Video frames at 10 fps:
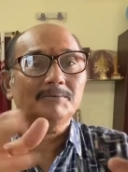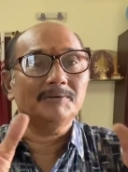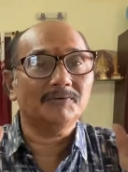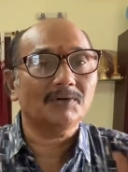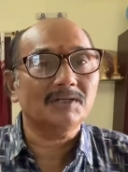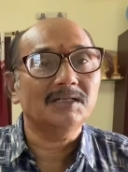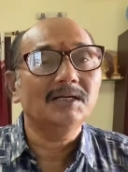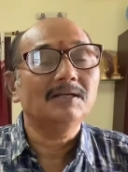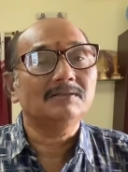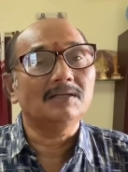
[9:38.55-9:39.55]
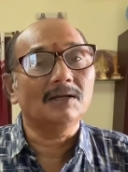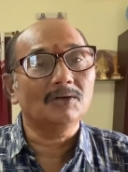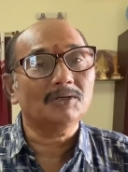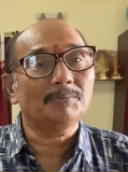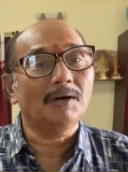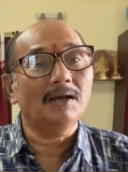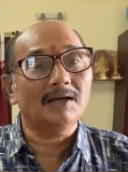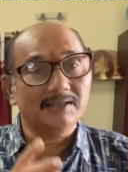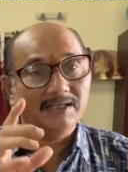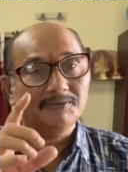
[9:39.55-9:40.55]
before the Jan Lokpal
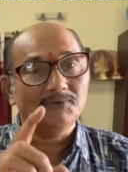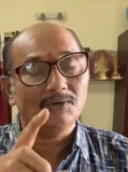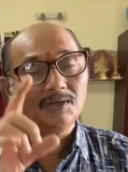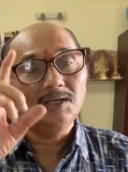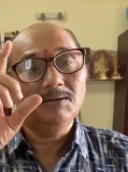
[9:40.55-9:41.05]
and therefore